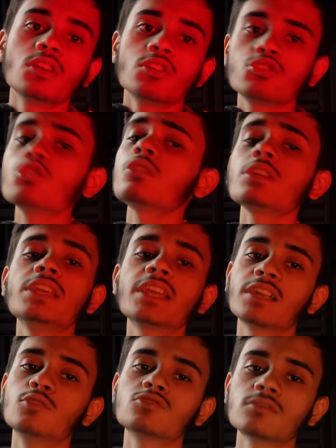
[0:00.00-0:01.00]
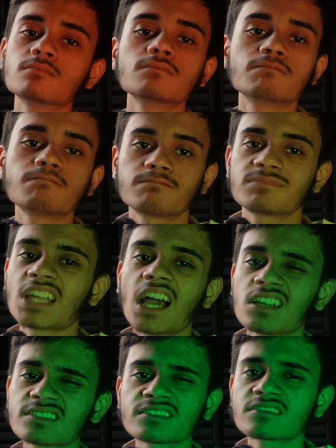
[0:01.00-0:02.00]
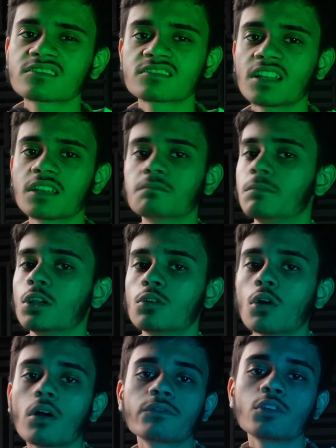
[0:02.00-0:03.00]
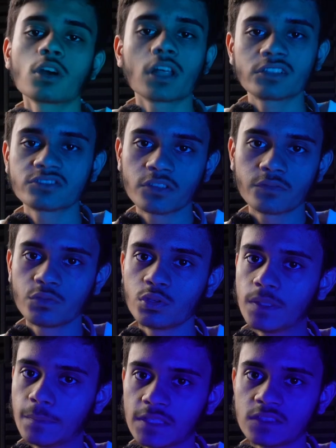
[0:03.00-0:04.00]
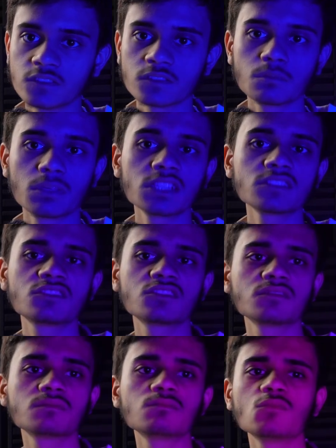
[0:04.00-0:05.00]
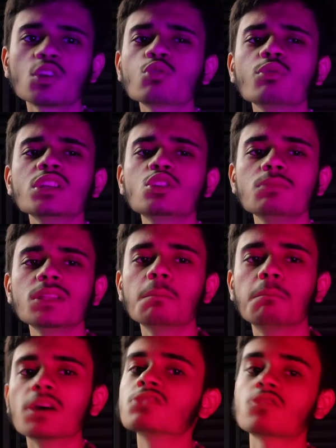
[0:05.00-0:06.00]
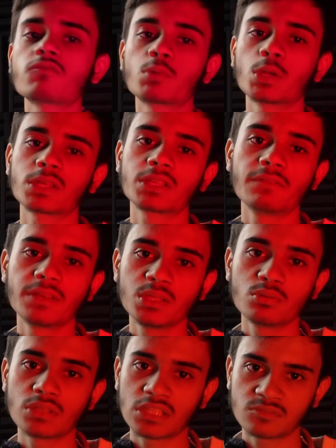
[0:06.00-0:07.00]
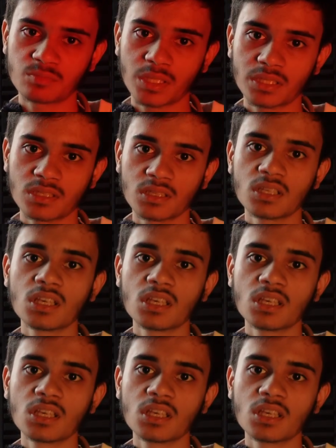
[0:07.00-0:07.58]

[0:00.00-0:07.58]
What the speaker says: Sure, he can do some tasks like make coffee or answer a few emails, but it's not going to be the buzz of productivity you'd expect.